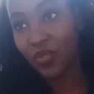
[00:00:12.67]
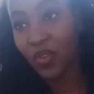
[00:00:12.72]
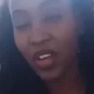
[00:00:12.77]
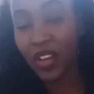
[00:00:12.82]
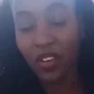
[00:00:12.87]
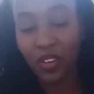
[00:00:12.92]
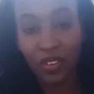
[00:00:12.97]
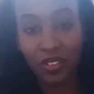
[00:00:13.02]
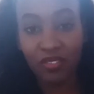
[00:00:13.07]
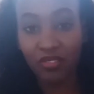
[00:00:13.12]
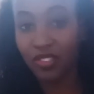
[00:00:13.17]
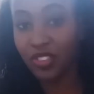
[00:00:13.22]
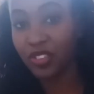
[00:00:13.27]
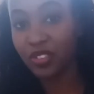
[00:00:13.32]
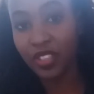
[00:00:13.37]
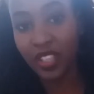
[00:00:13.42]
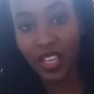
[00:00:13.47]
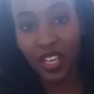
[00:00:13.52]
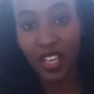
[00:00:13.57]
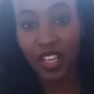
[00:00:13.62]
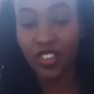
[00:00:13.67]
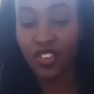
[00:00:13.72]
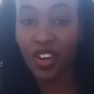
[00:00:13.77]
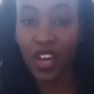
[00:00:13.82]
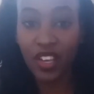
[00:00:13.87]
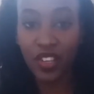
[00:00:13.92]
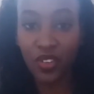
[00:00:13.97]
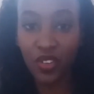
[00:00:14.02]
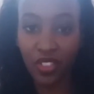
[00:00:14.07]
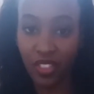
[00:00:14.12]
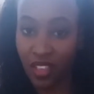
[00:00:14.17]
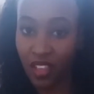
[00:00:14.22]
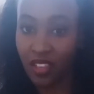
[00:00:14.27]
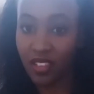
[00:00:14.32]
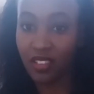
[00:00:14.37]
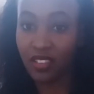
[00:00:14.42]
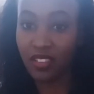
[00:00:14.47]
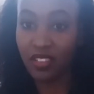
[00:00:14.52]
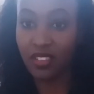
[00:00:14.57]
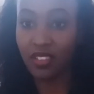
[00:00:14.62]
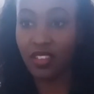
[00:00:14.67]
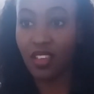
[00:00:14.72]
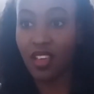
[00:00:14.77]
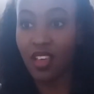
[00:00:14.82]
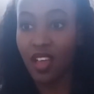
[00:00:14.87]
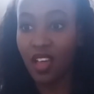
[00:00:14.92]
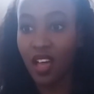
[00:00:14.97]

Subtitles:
why not? New year, try new things.